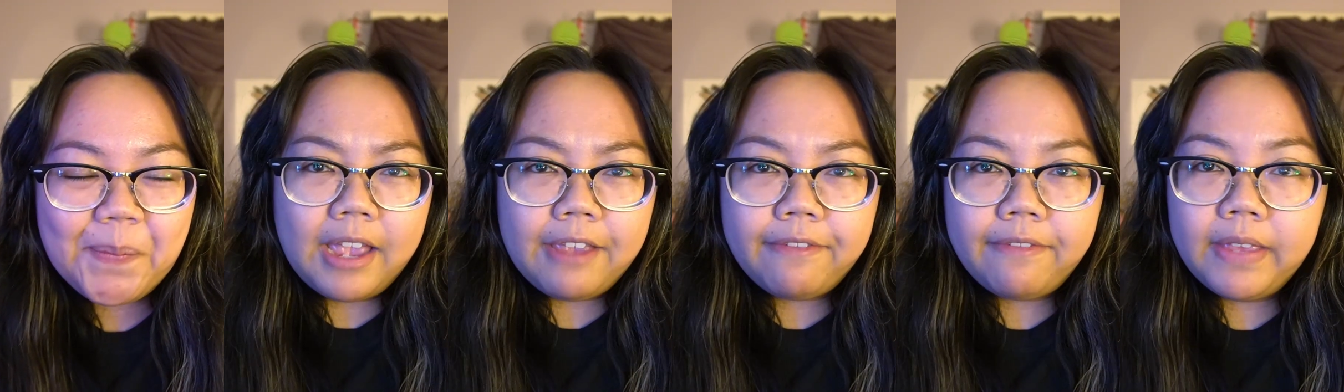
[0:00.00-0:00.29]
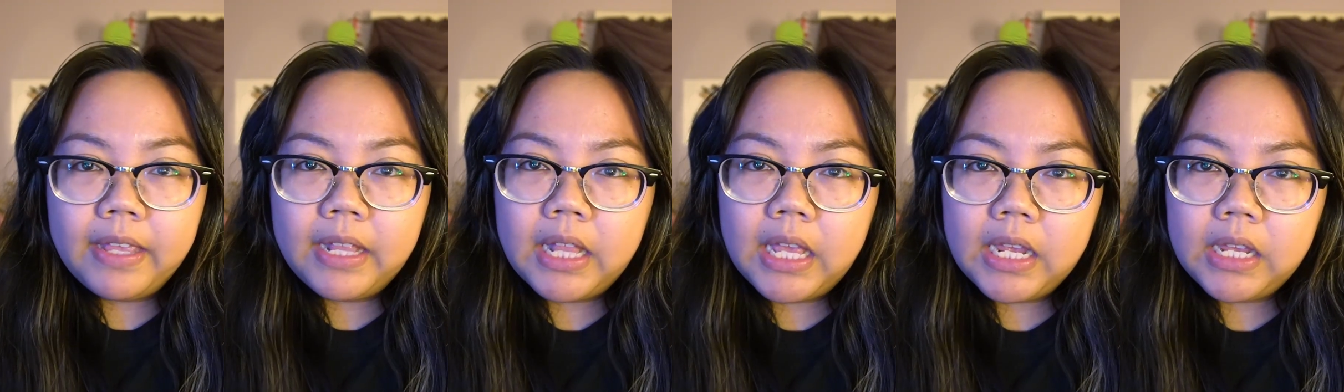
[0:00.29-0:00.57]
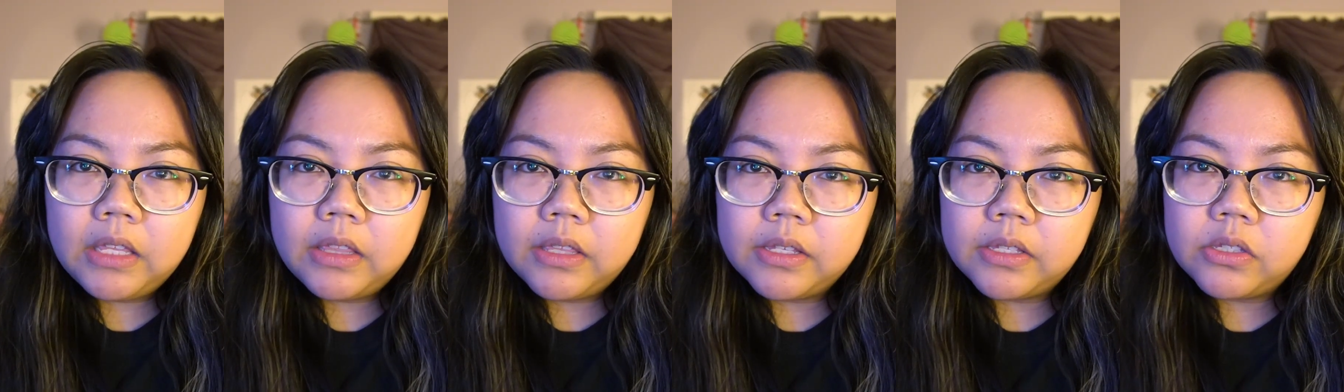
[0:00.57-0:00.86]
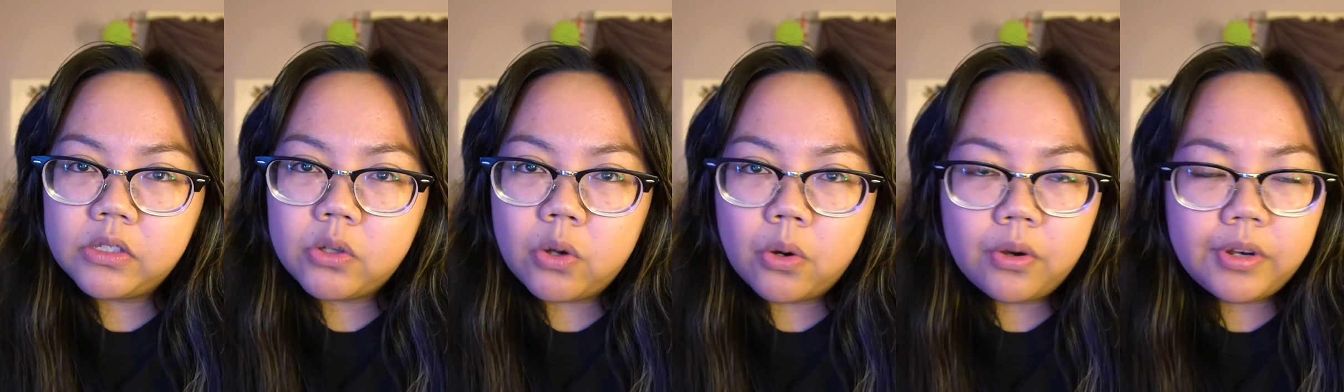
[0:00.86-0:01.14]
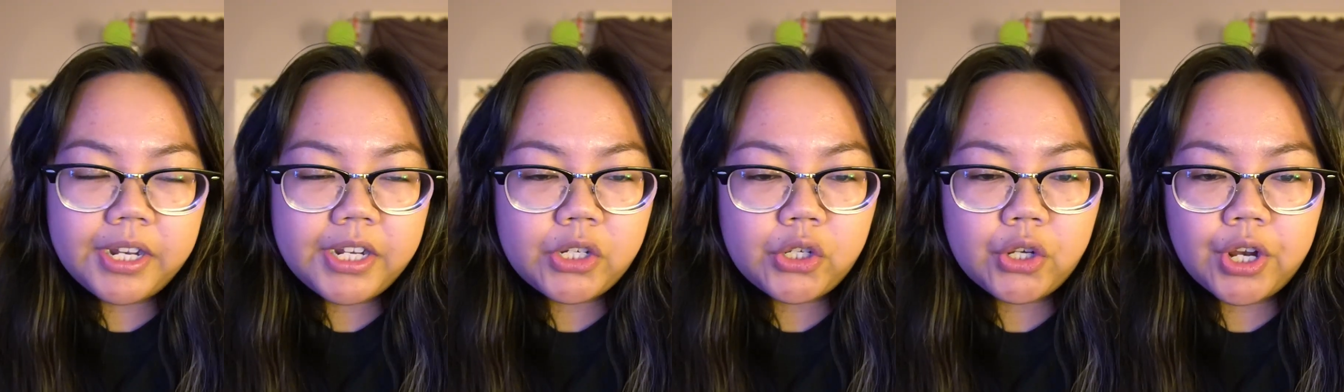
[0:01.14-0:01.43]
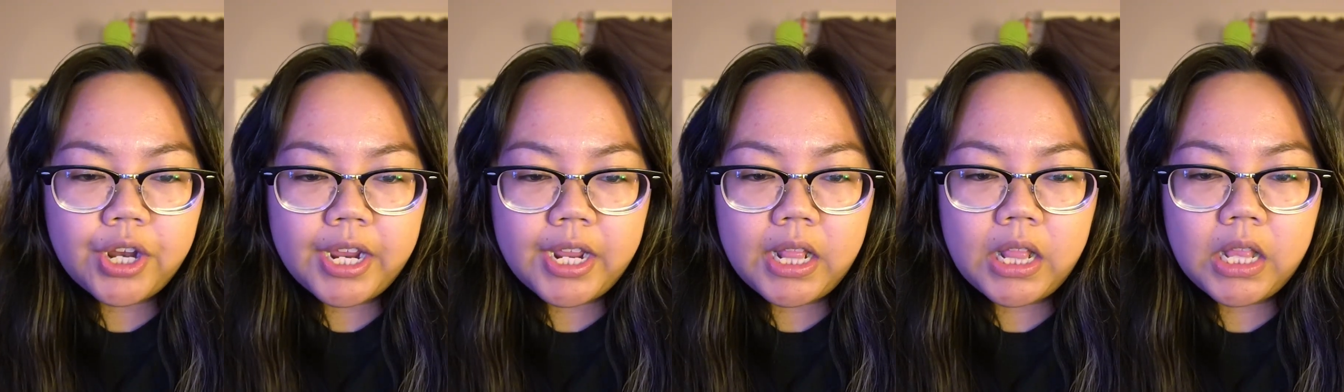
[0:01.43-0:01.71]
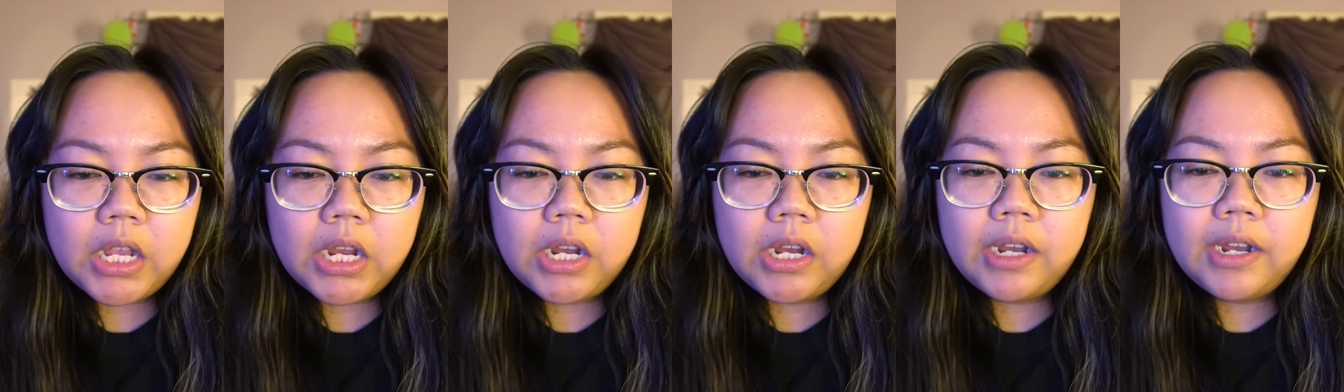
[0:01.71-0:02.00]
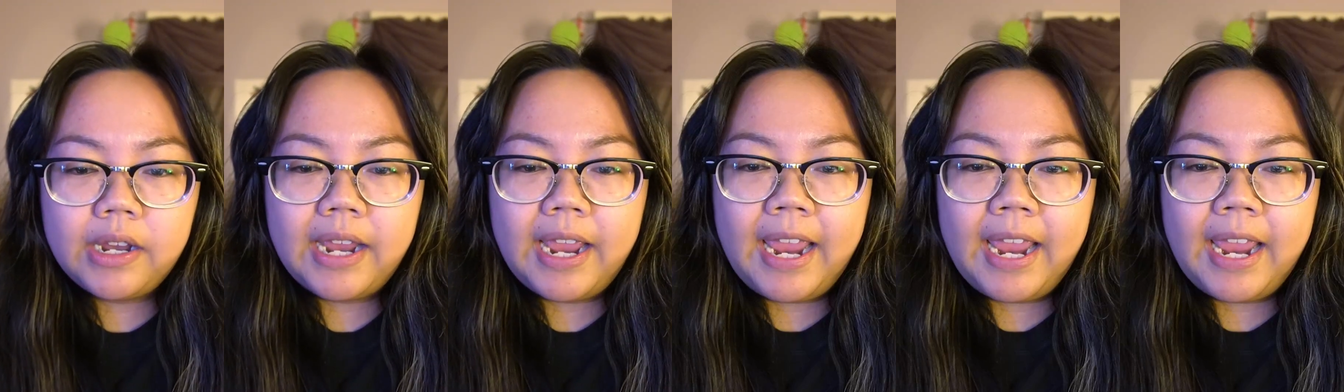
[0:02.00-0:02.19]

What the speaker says: I feel like the story trailer